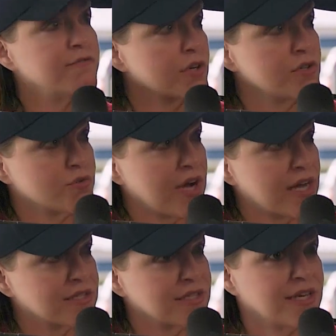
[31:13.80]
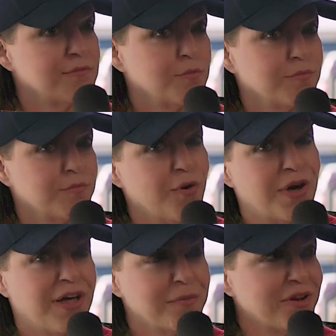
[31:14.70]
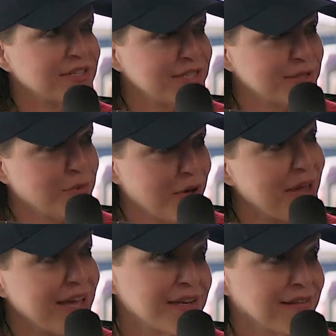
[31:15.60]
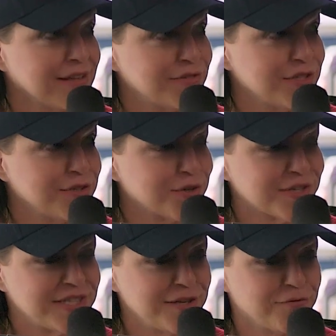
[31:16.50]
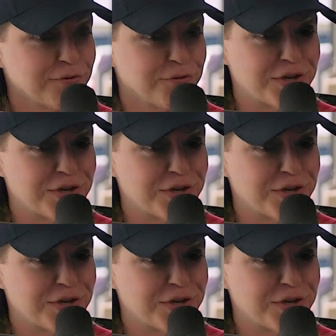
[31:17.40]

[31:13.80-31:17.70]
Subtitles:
and very direct. And well, I'm an autism mom and I lived in New York City for